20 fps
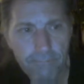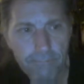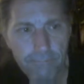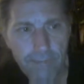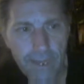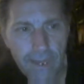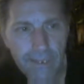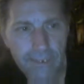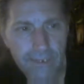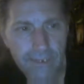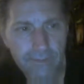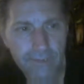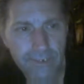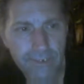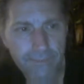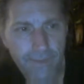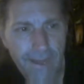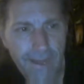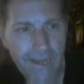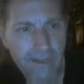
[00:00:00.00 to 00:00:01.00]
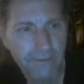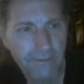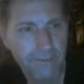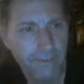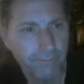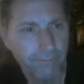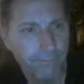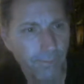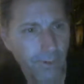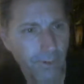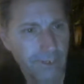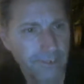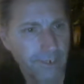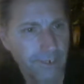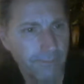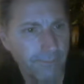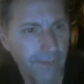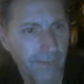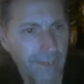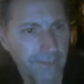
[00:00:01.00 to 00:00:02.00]
Bayley smiles and points
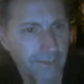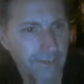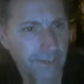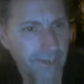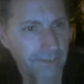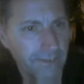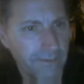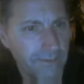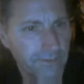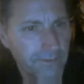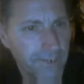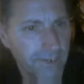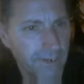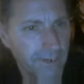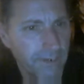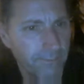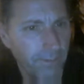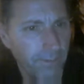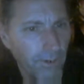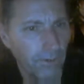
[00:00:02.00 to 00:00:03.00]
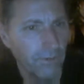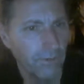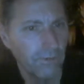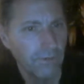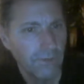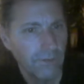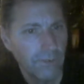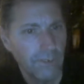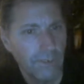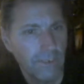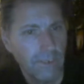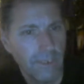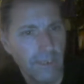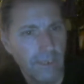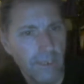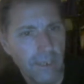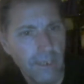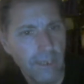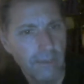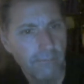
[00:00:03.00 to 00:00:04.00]
up at the kendo stick on the pole.
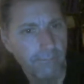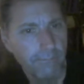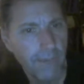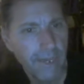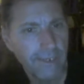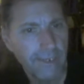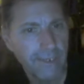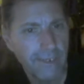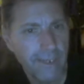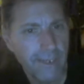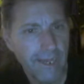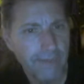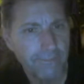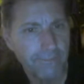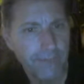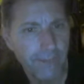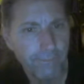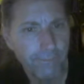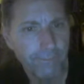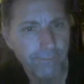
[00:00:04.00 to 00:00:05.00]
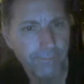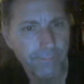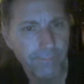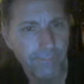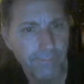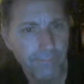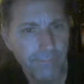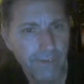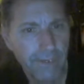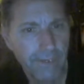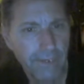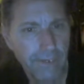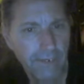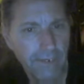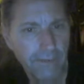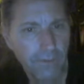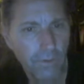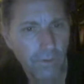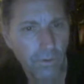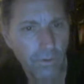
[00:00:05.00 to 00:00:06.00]
Bayley climbs up
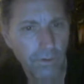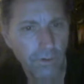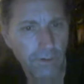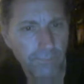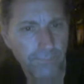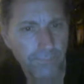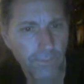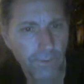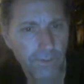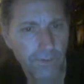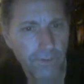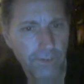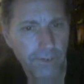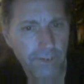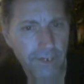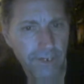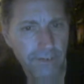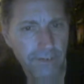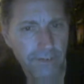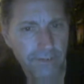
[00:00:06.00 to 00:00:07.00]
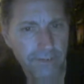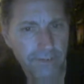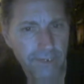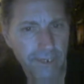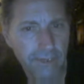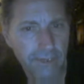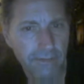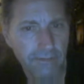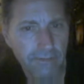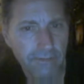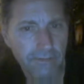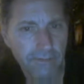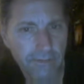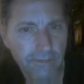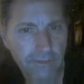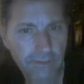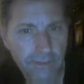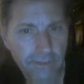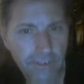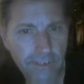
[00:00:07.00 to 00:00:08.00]
in the corner for the kendo stick,
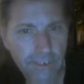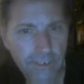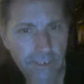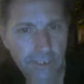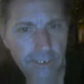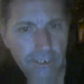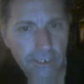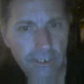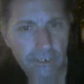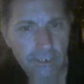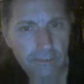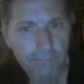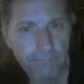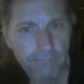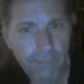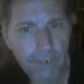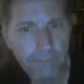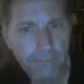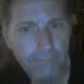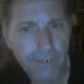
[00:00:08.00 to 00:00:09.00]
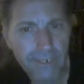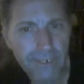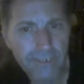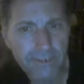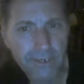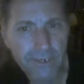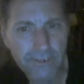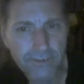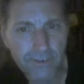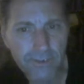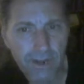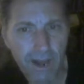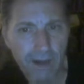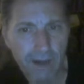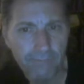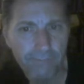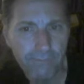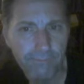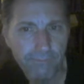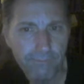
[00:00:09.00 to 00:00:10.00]
but Bliss cuts her
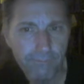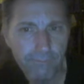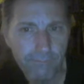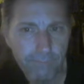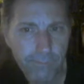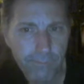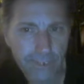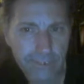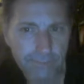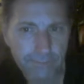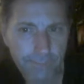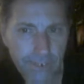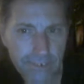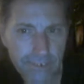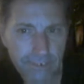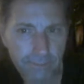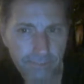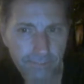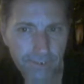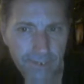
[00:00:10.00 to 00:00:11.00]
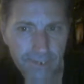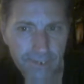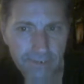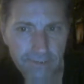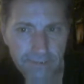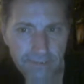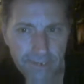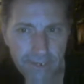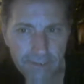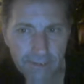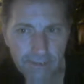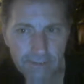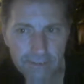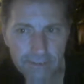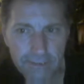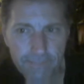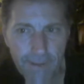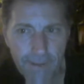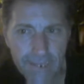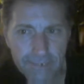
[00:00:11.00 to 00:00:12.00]
off. Bliss picks up the kendo stick
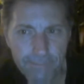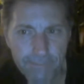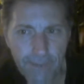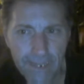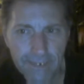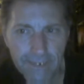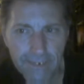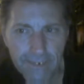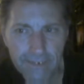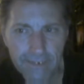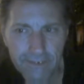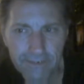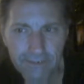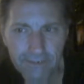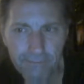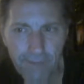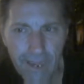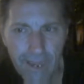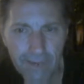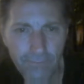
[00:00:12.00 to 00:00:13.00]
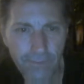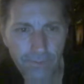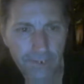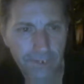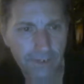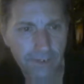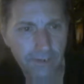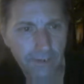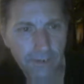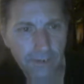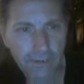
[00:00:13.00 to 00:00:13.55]
and smacks Bayley in the back with it,